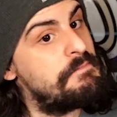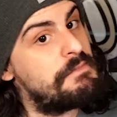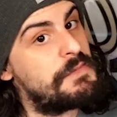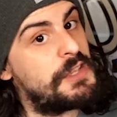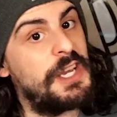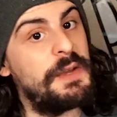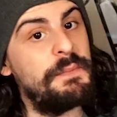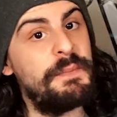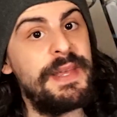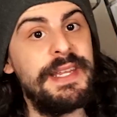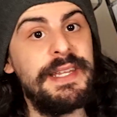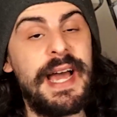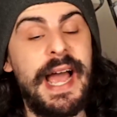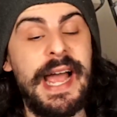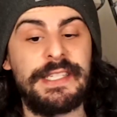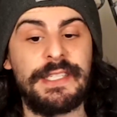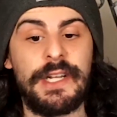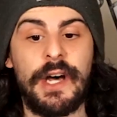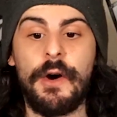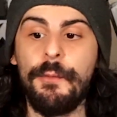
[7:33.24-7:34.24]
Could be
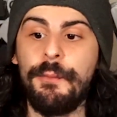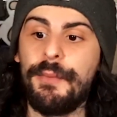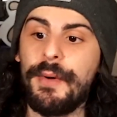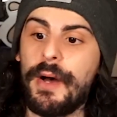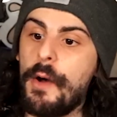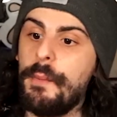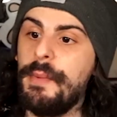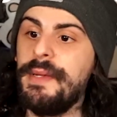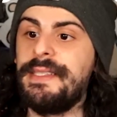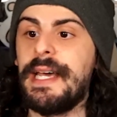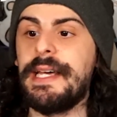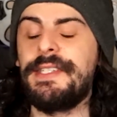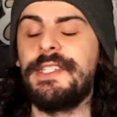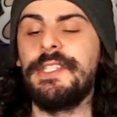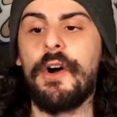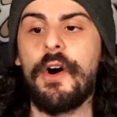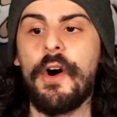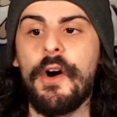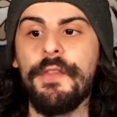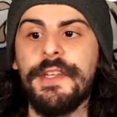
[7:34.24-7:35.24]
nice. I'll be
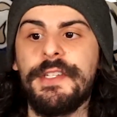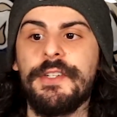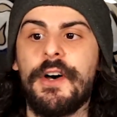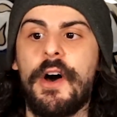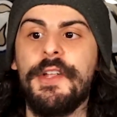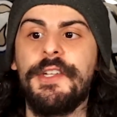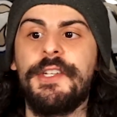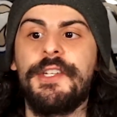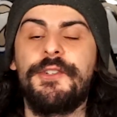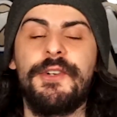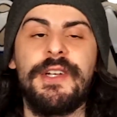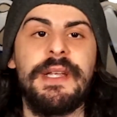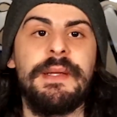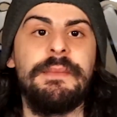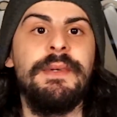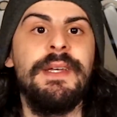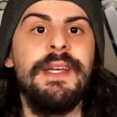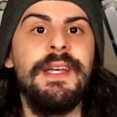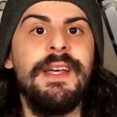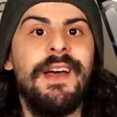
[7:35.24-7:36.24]
testing all this on
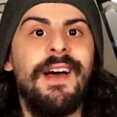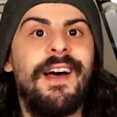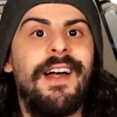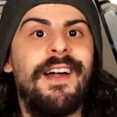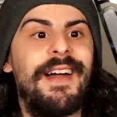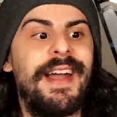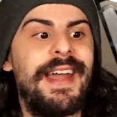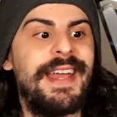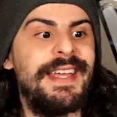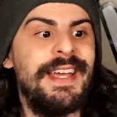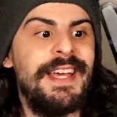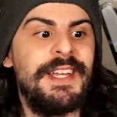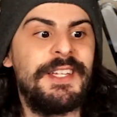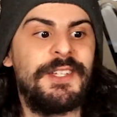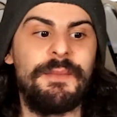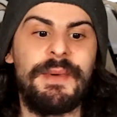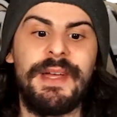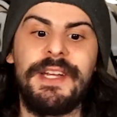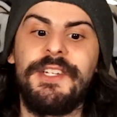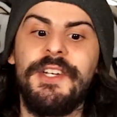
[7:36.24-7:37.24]
stream. All right,
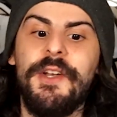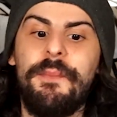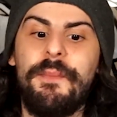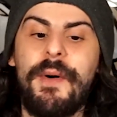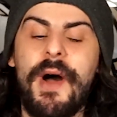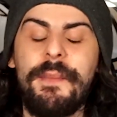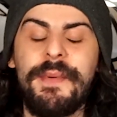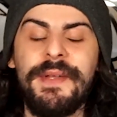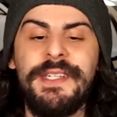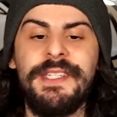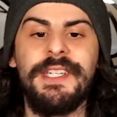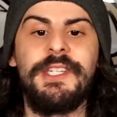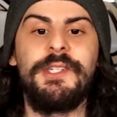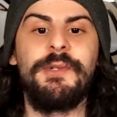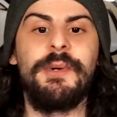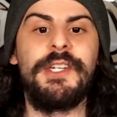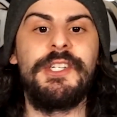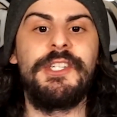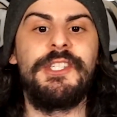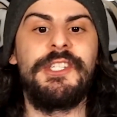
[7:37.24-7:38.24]
so make sure you pop into the
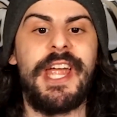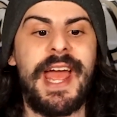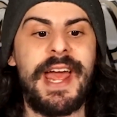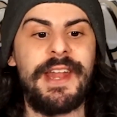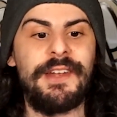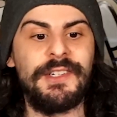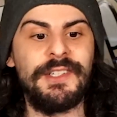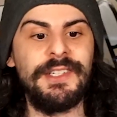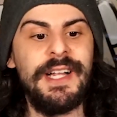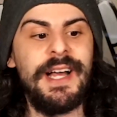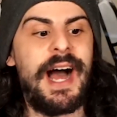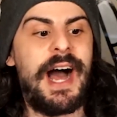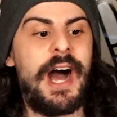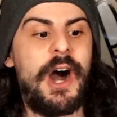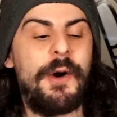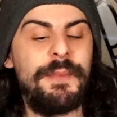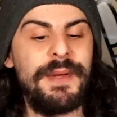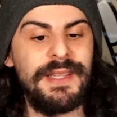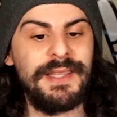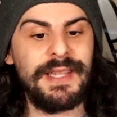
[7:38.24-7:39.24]
Twitch channel.
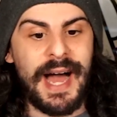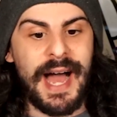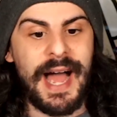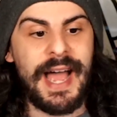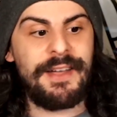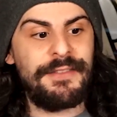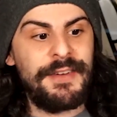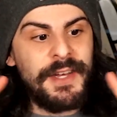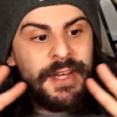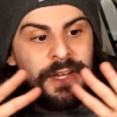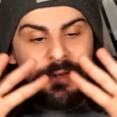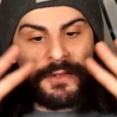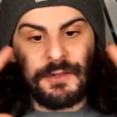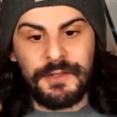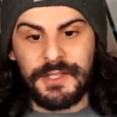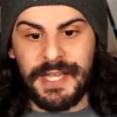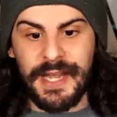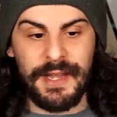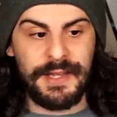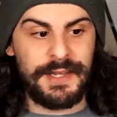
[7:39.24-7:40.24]
I'll be live
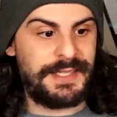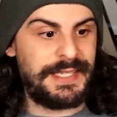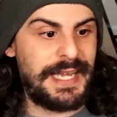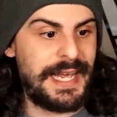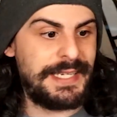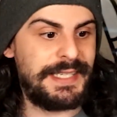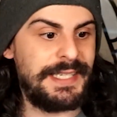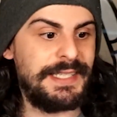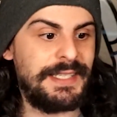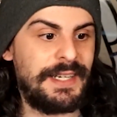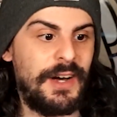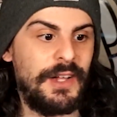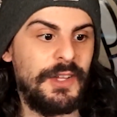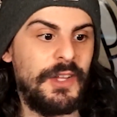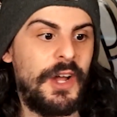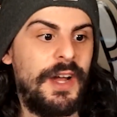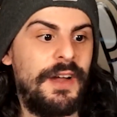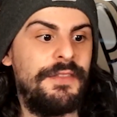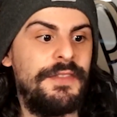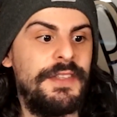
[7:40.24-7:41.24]
testing a
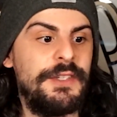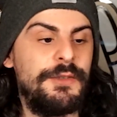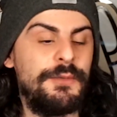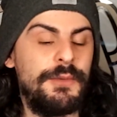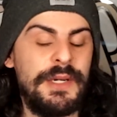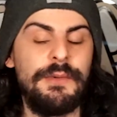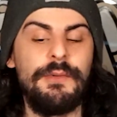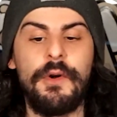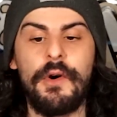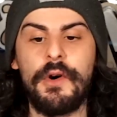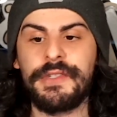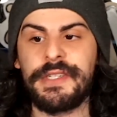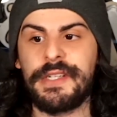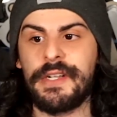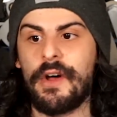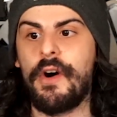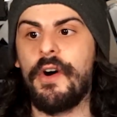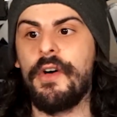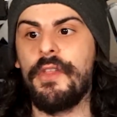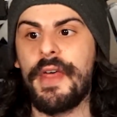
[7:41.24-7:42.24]
lot of these rerolls
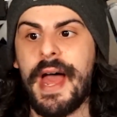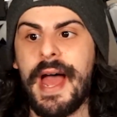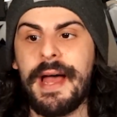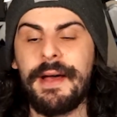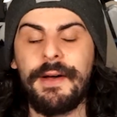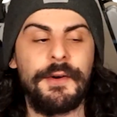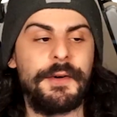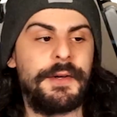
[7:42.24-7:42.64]
and all that.